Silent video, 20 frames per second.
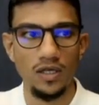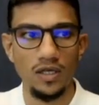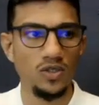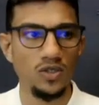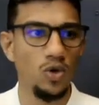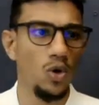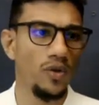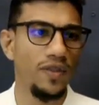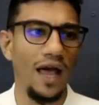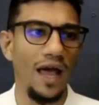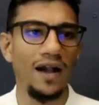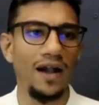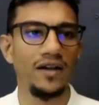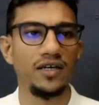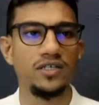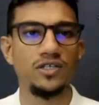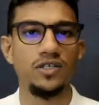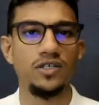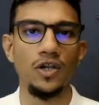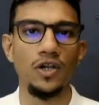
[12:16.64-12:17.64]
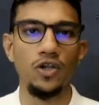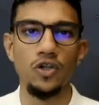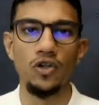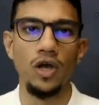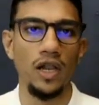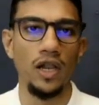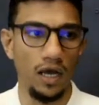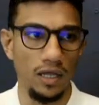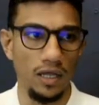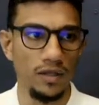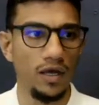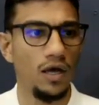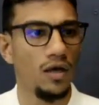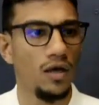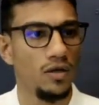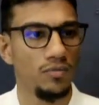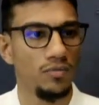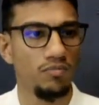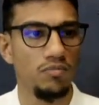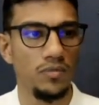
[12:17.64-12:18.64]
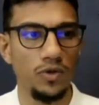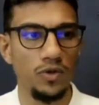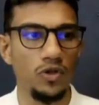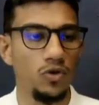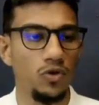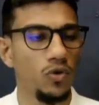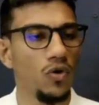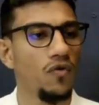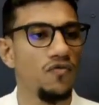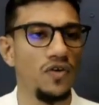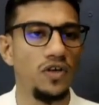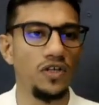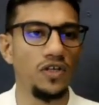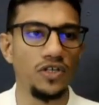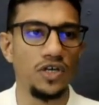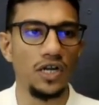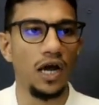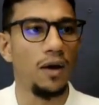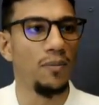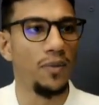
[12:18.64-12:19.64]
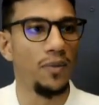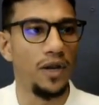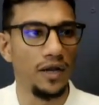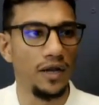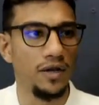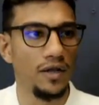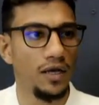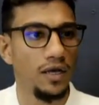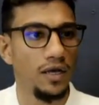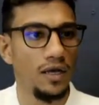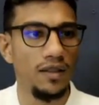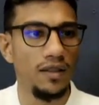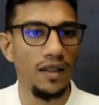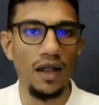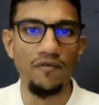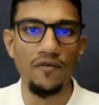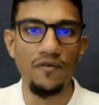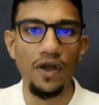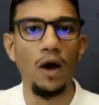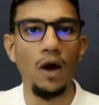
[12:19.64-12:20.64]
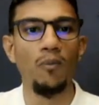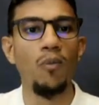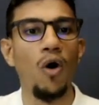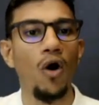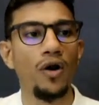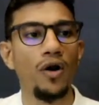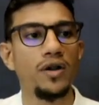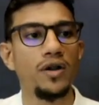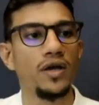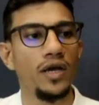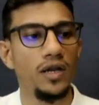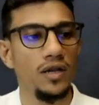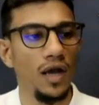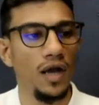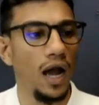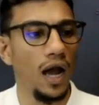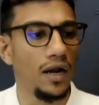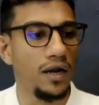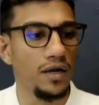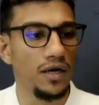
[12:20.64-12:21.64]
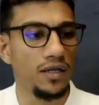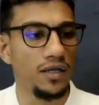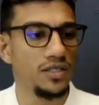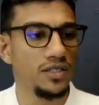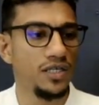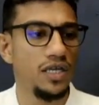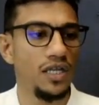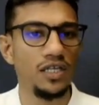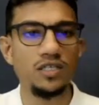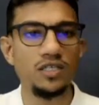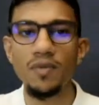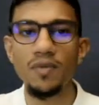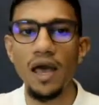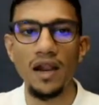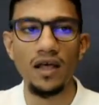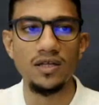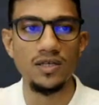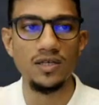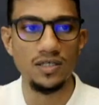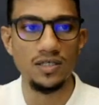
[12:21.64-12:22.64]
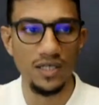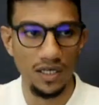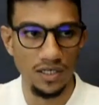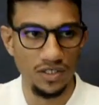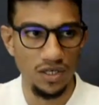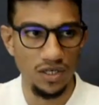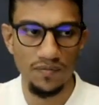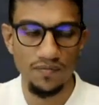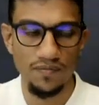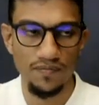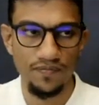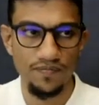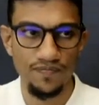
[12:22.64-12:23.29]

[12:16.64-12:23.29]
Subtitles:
So that is another new feature update that we have brought in under the series manager section.